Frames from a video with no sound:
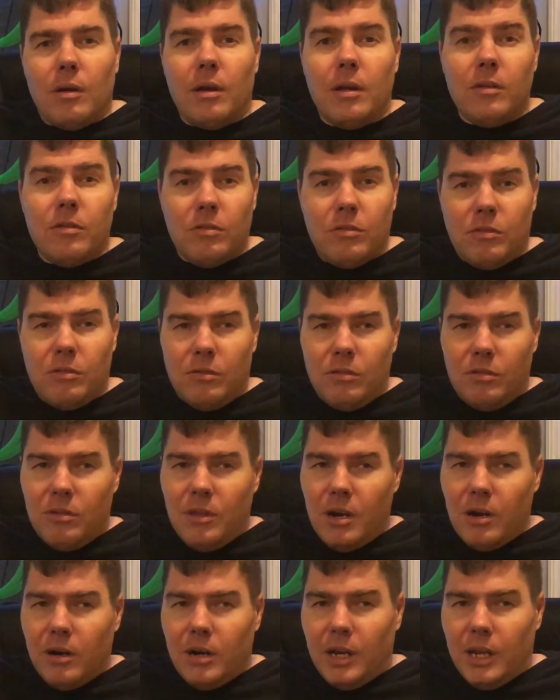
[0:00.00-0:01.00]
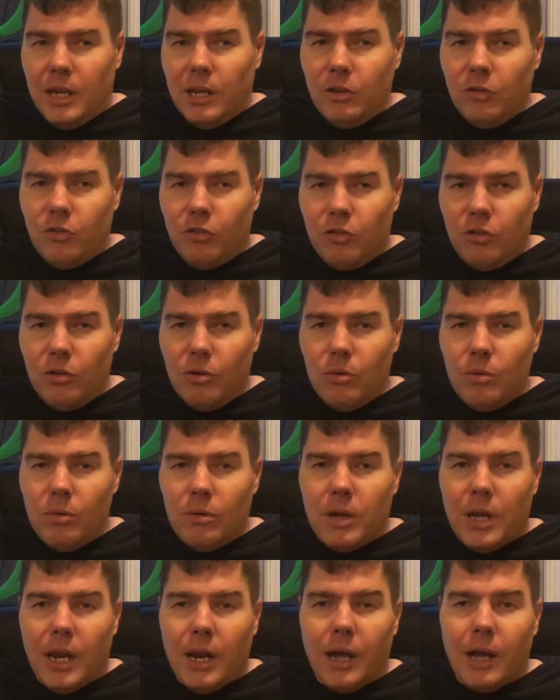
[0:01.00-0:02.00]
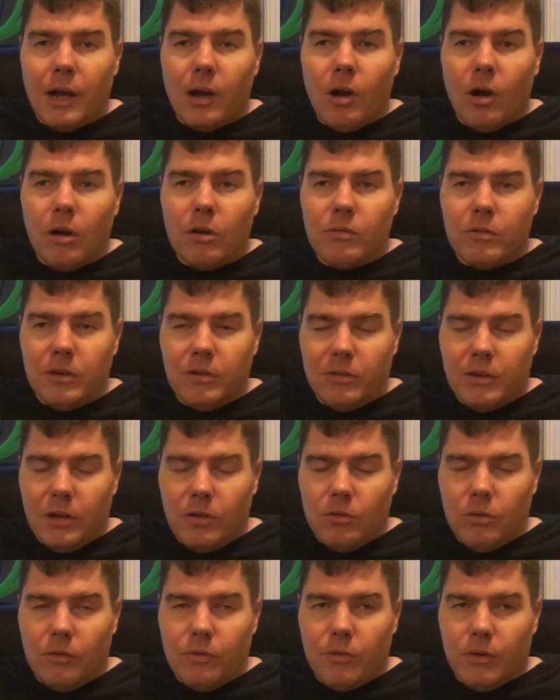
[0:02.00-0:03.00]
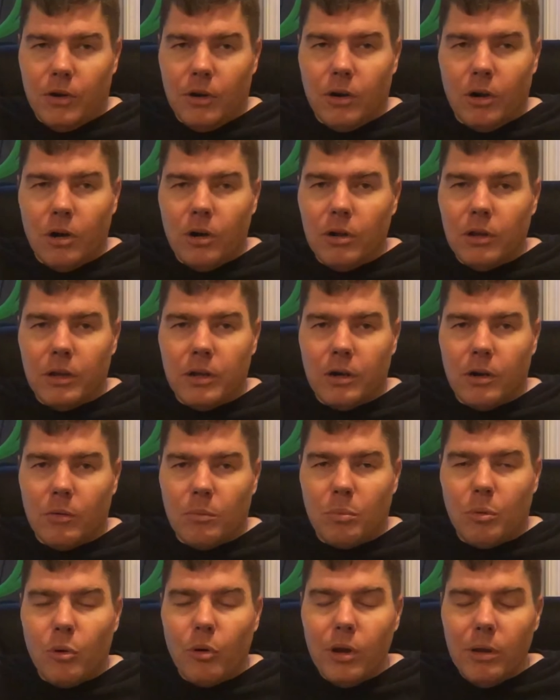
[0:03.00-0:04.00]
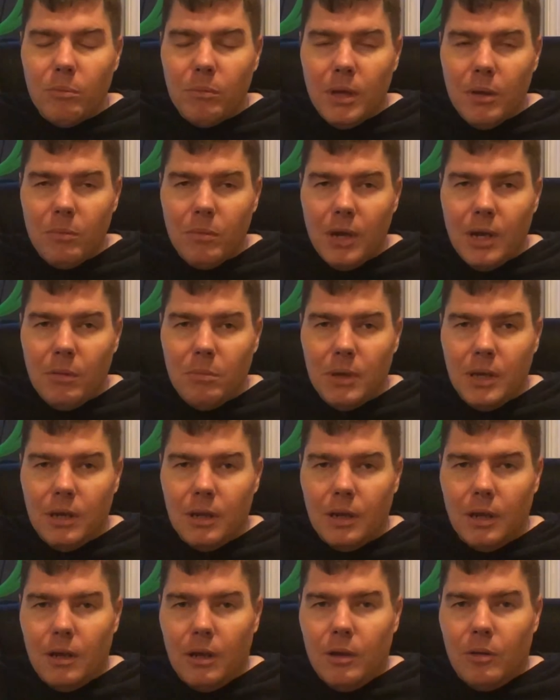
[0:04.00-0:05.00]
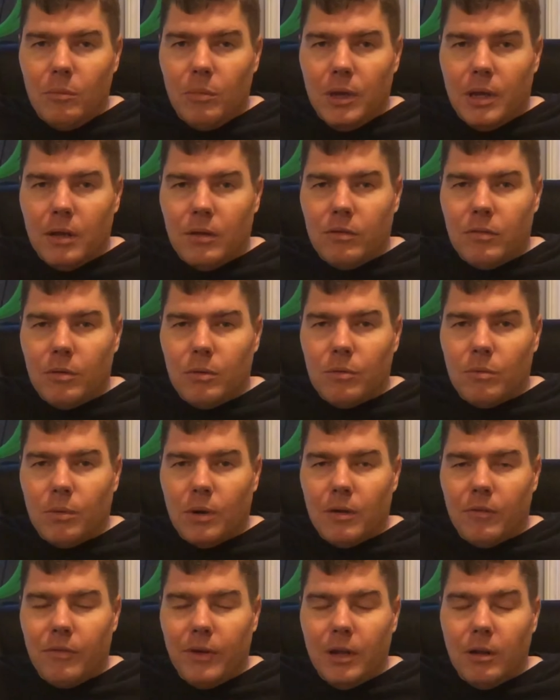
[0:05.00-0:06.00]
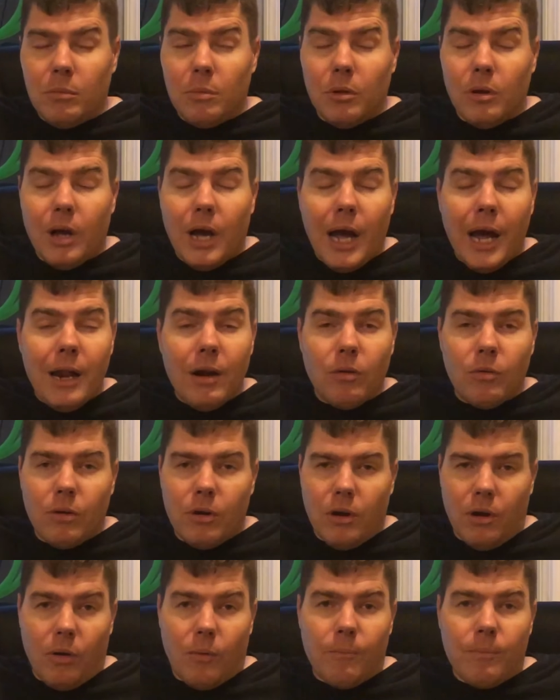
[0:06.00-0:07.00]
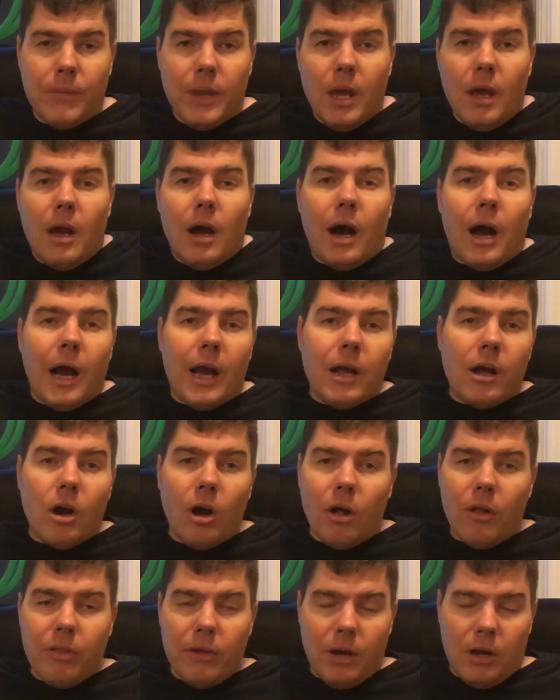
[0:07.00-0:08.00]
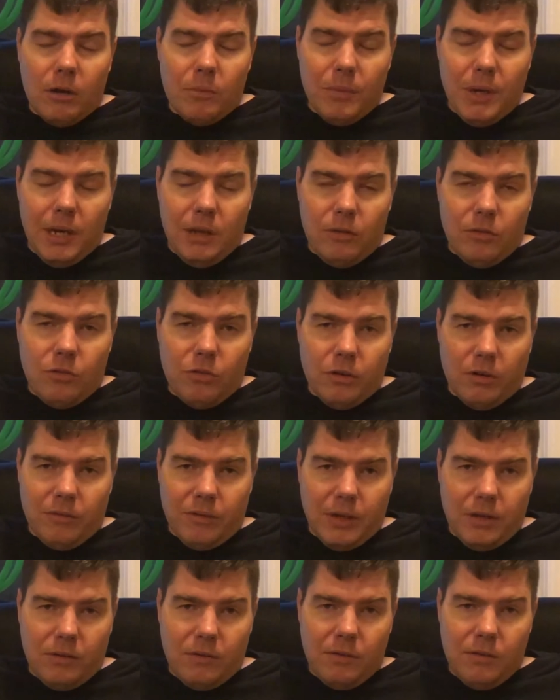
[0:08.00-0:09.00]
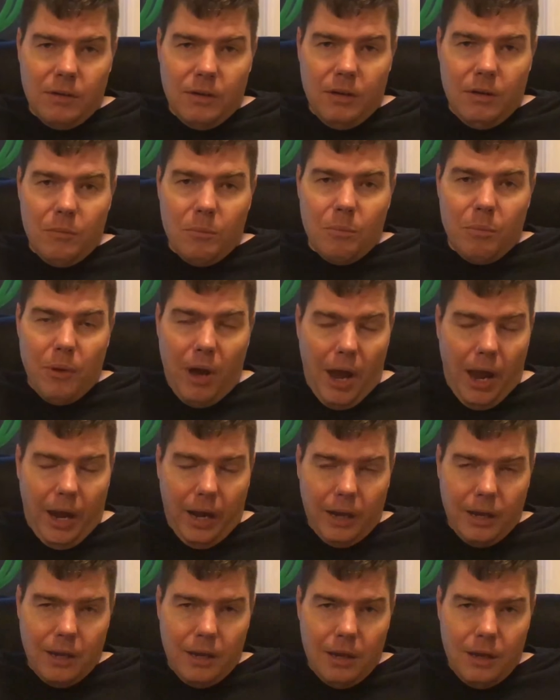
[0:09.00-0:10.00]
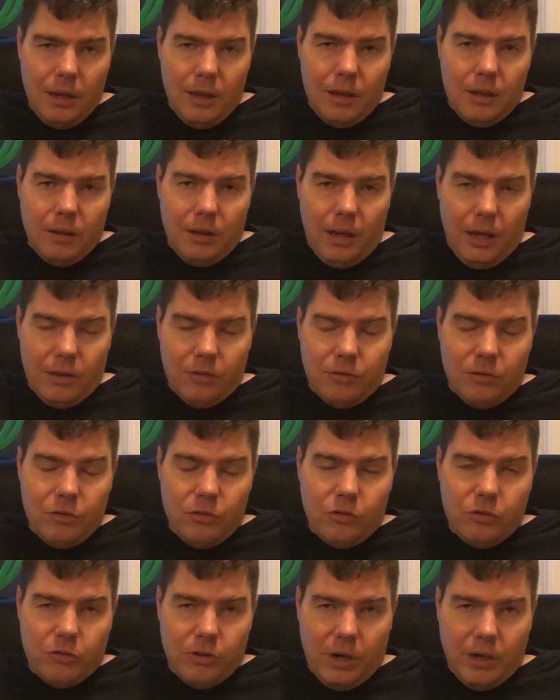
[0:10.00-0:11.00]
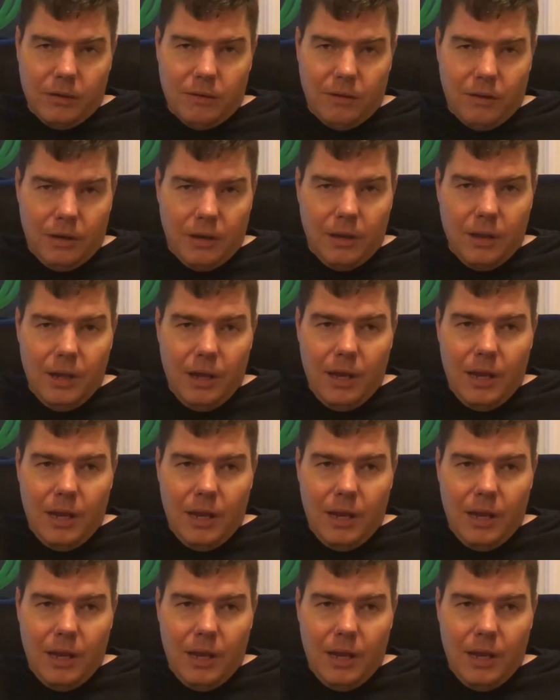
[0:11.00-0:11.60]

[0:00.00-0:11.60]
is there an issue? Can I call and reschedule for an earlier appointment maybe? Because there's one available? I don't know. I called the automated service back as instructed